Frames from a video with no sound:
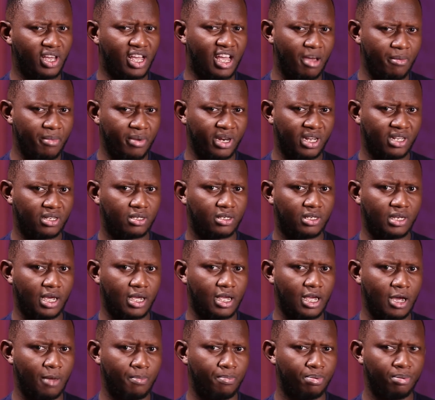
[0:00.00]
cameras
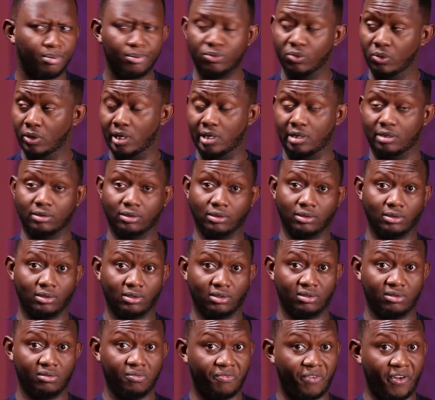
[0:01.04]
stack up? Well,
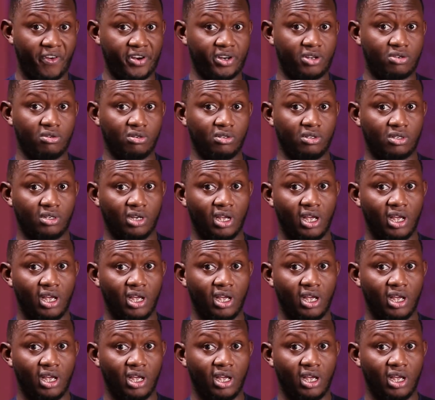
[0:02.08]
very good.